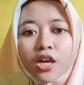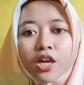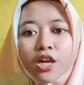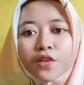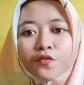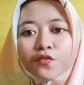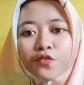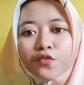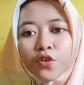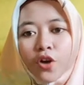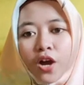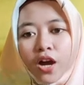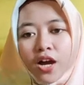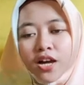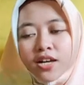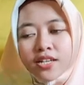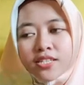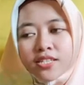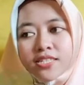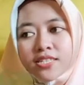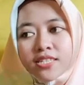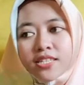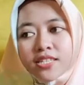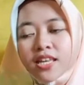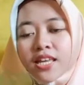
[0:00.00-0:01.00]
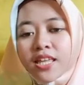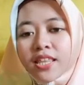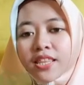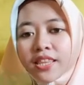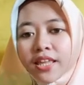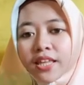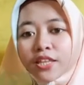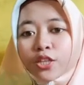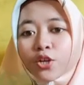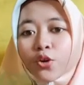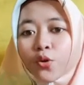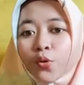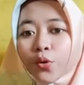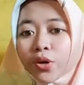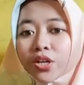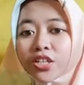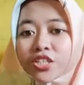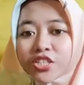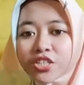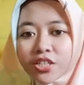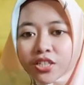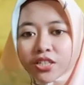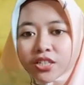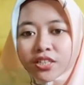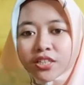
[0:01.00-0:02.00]
If you ask that
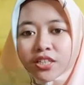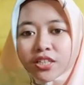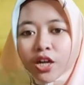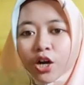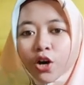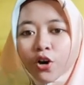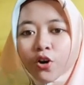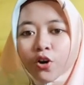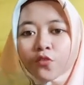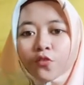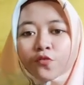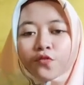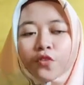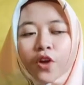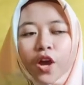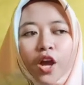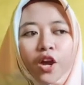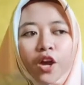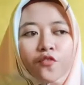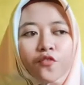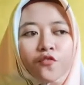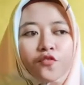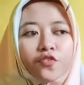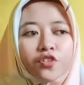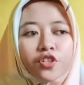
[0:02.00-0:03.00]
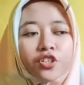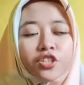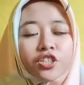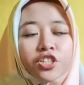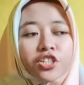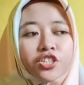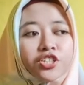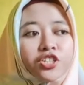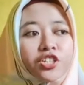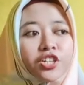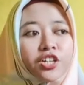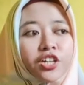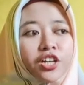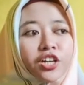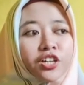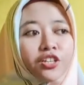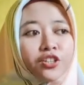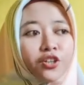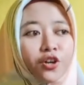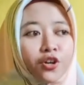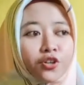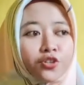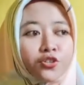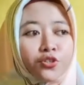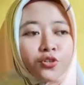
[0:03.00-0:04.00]
question of every teacher
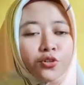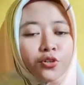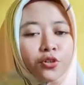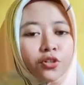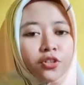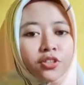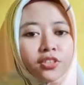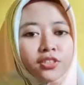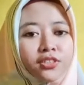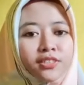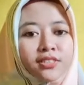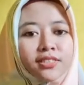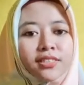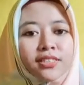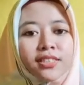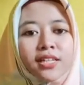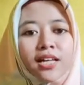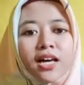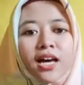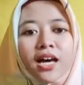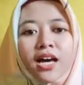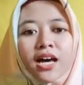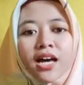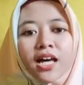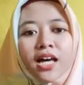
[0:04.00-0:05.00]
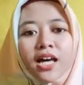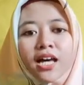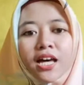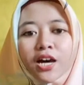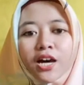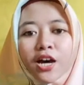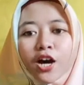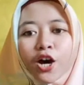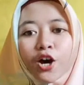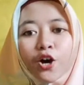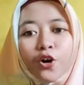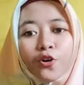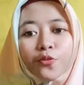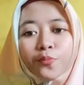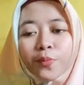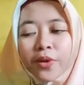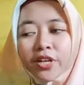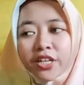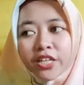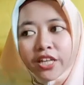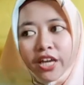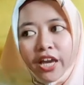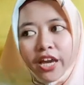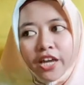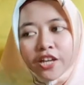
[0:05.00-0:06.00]
in your school, how
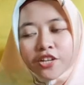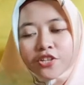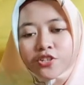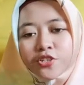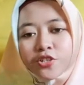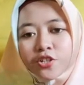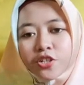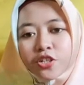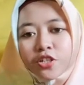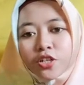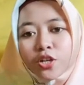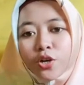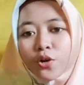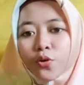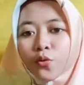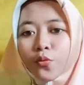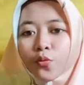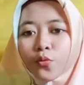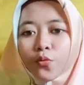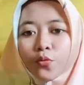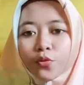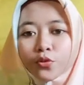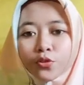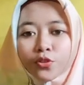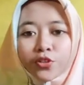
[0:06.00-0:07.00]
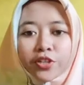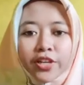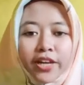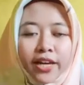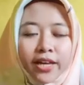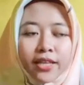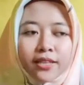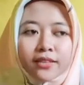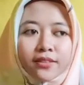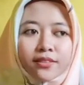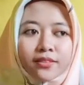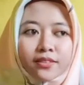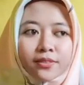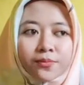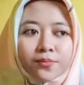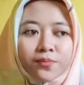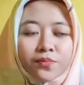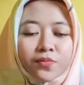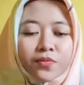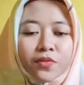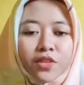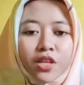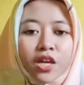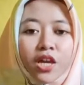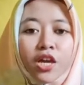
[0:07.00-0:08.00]
many answers would you get?
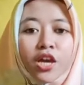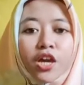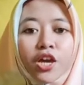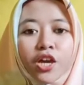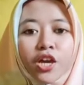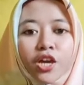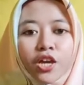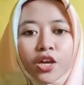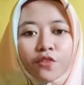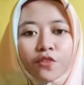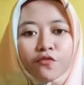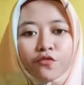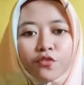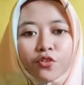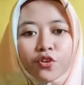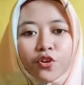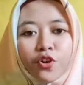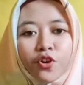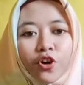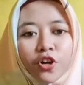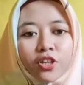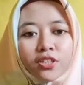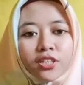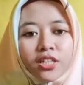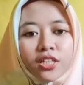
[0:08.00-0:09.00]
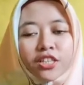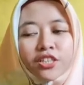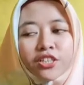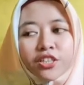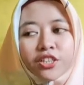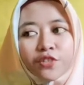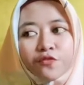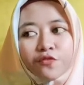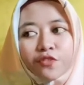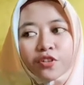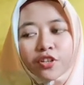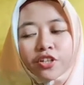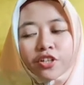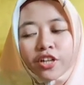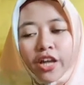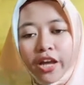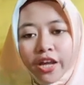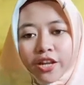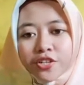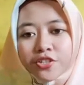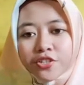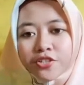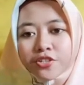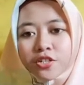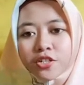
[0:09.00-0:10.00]
If you got a different
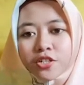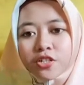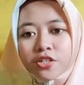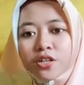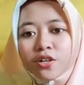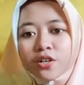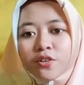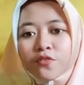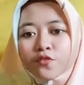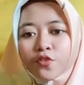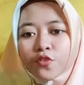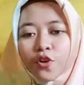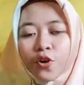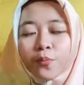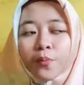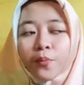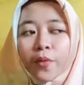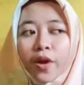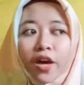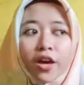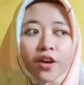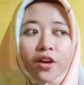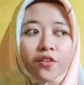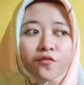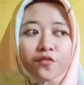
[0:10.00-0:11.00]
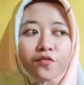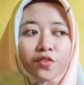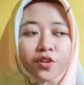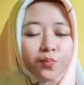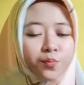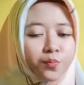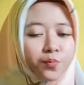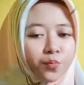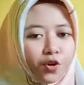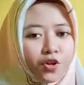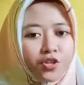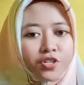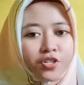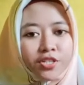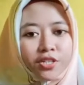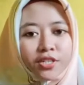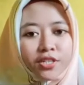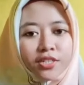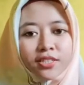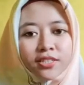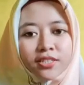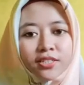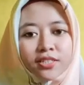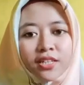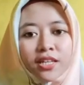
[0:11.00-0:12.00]
answer for every person,